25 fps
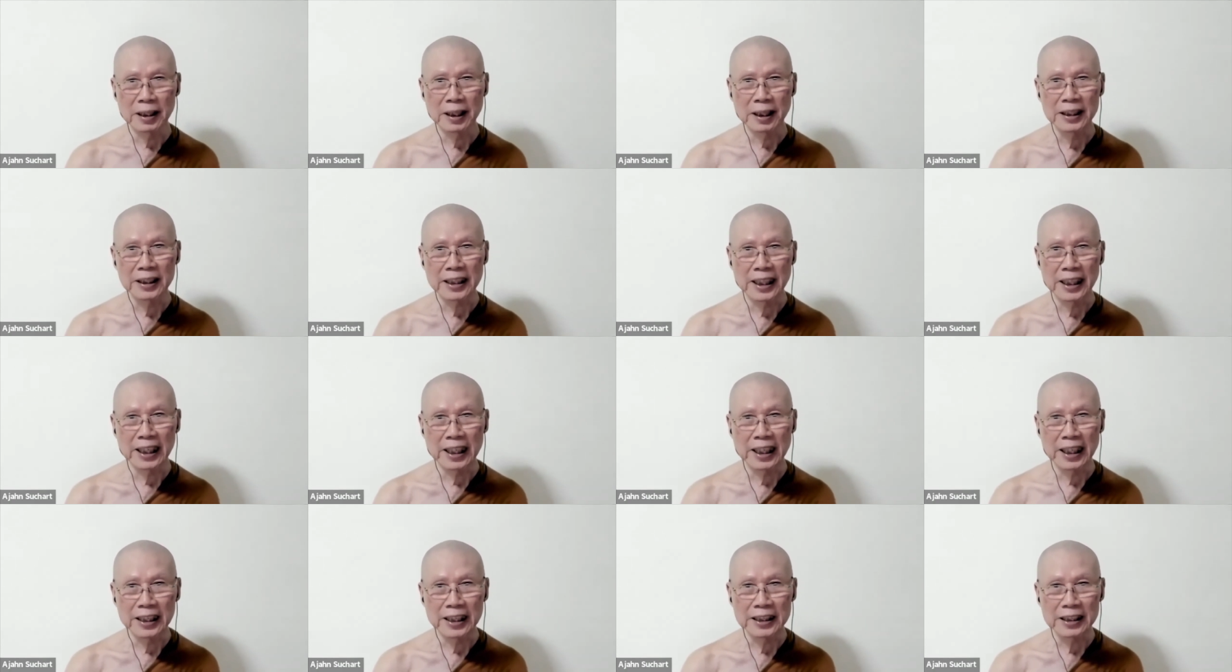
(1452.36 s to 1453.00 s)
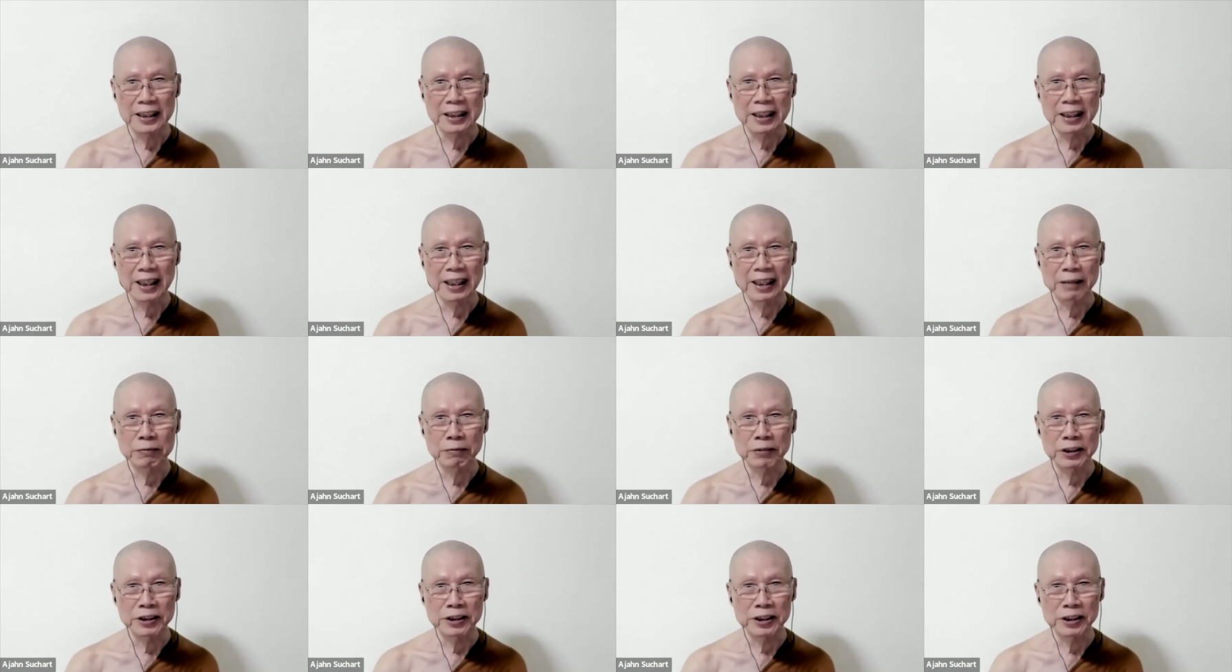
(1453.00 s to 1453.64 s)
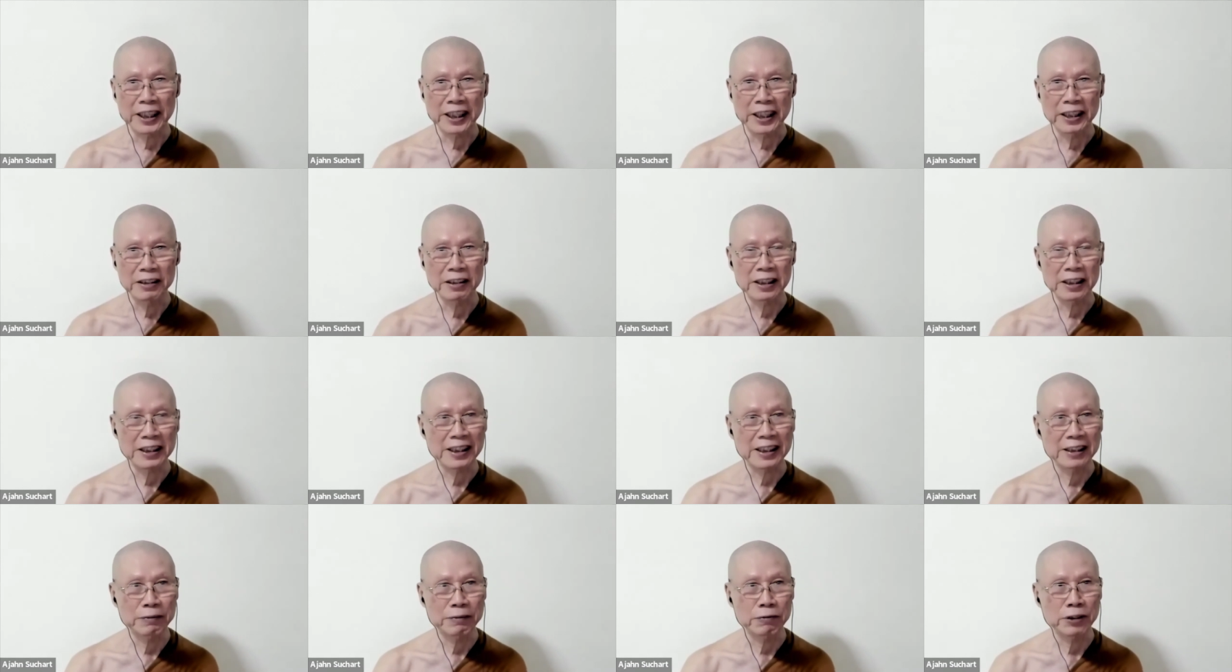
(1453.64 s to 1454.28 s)
And then anytime when you
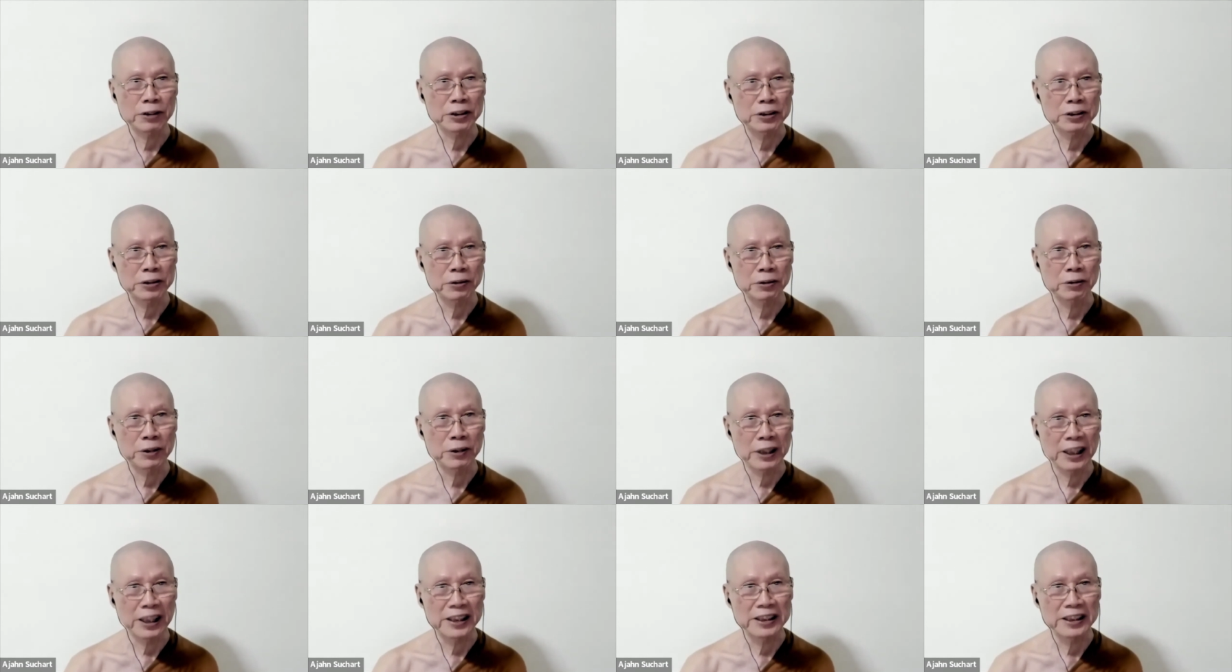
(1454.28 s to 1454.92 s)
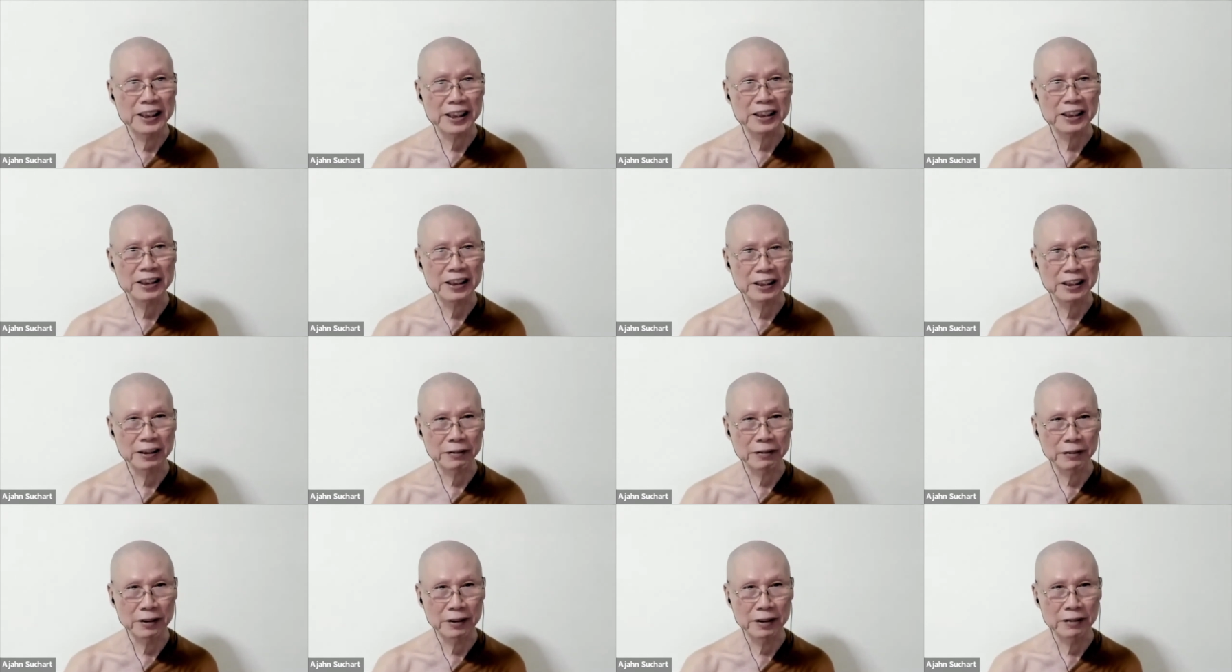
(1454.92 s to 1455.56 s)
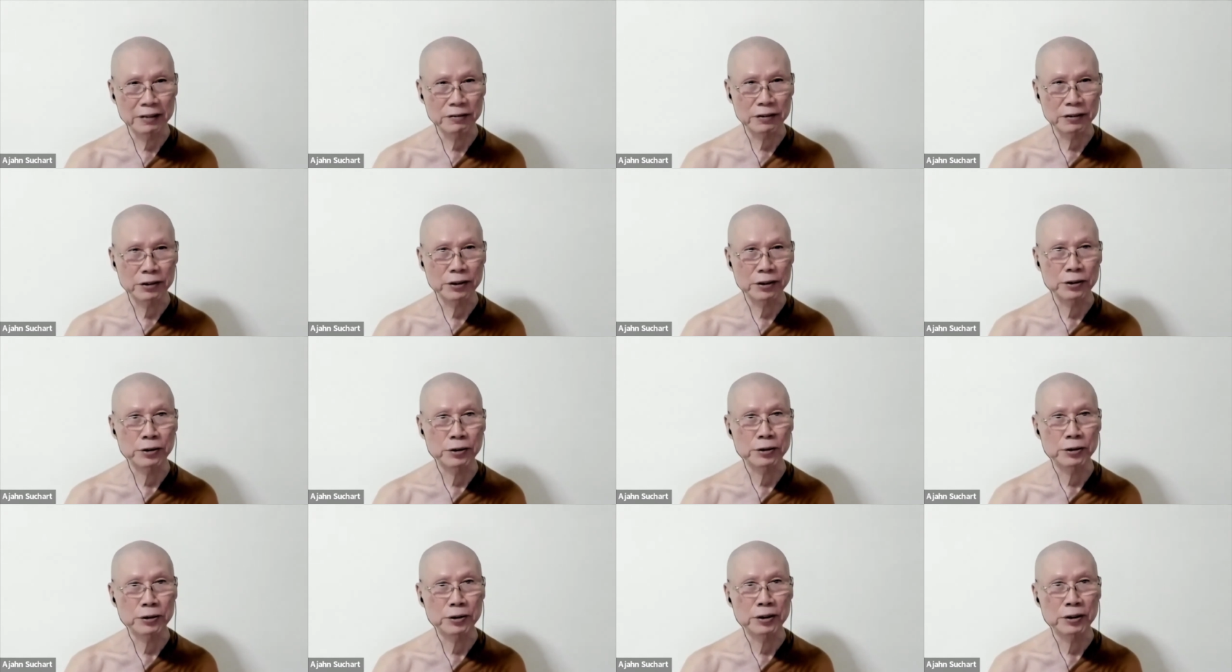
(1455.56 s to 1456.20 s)
cannot get what you're addicted
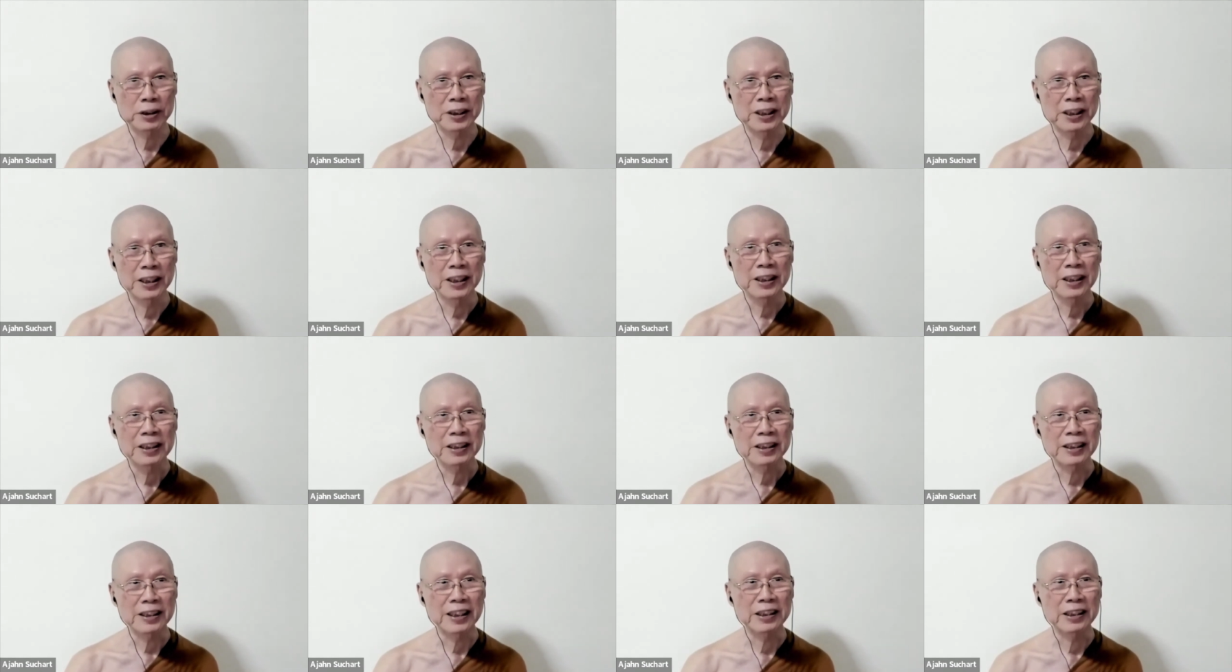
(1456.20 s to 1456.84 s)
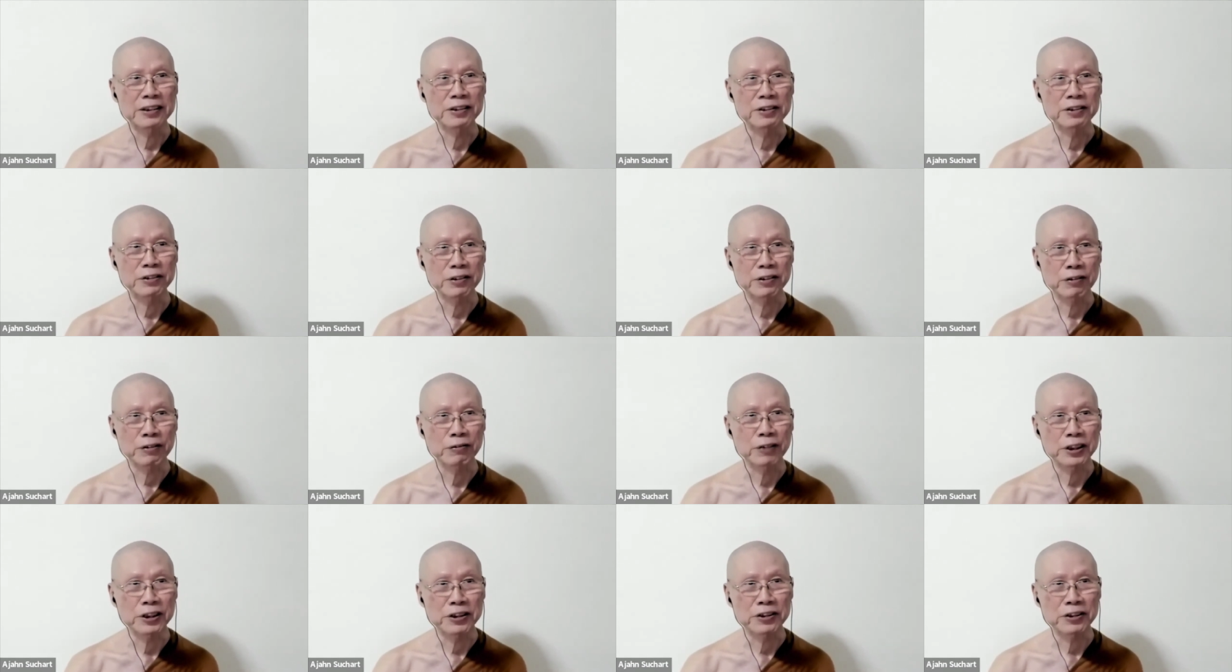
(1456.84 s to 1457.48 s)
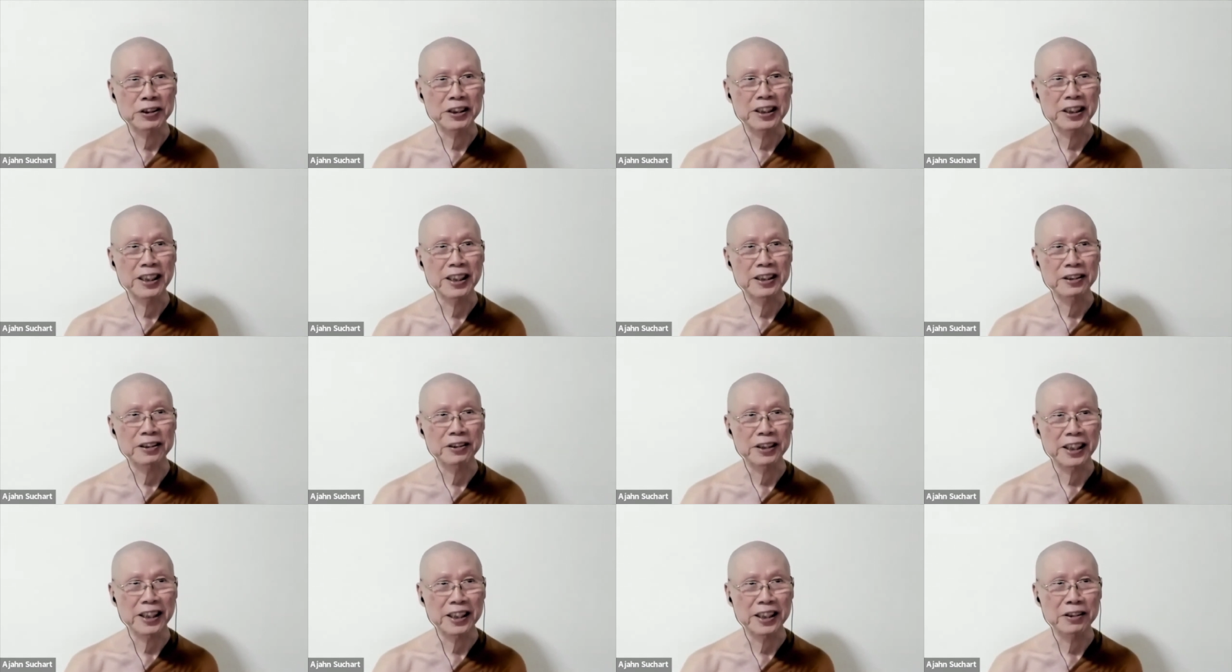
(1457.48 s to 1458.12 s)
to, then you what you
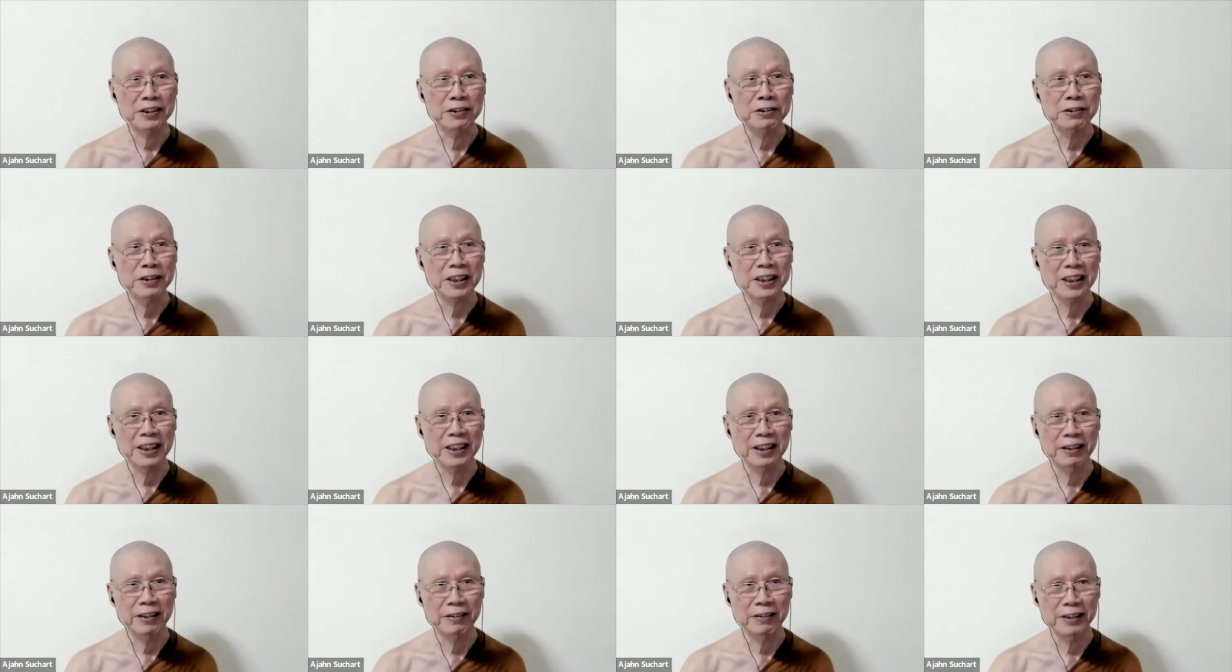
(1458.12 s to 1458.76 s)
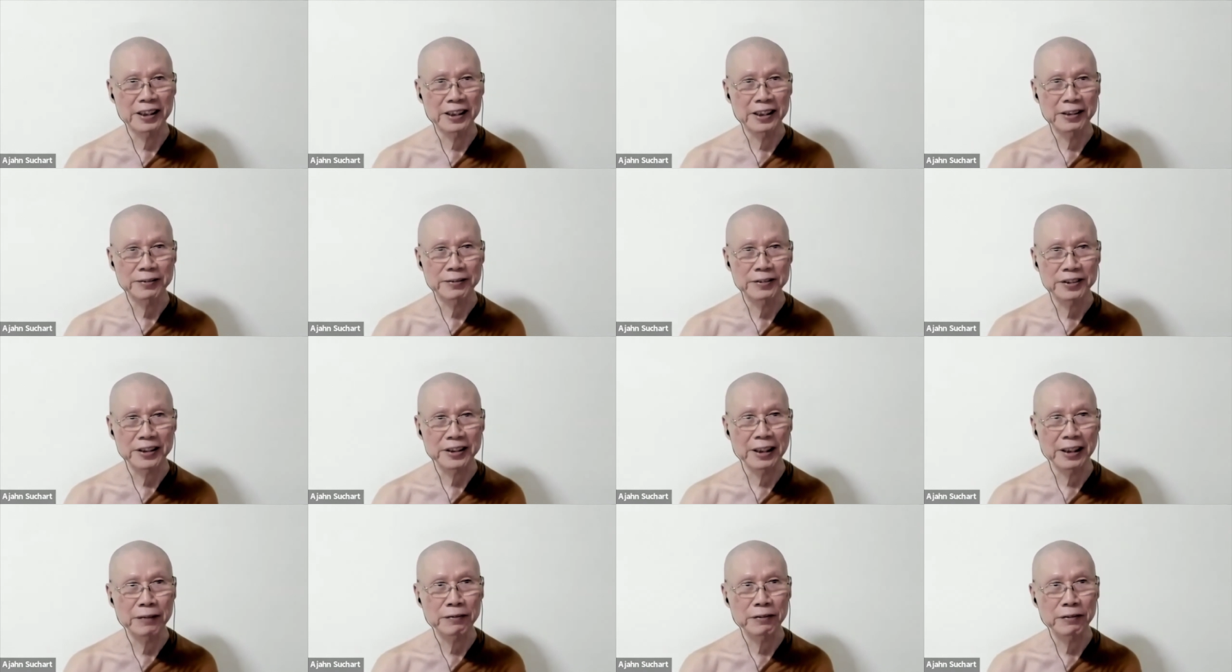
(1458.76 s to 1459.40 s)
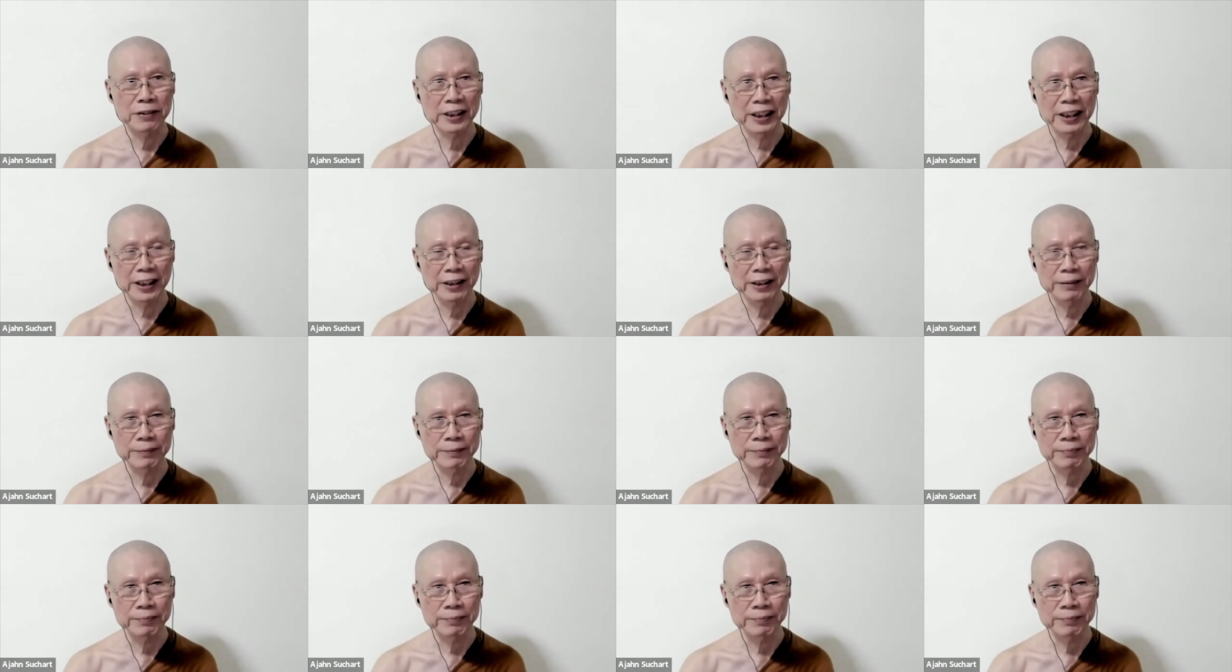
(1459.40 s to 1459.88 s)
get, you get dukkha, suffering.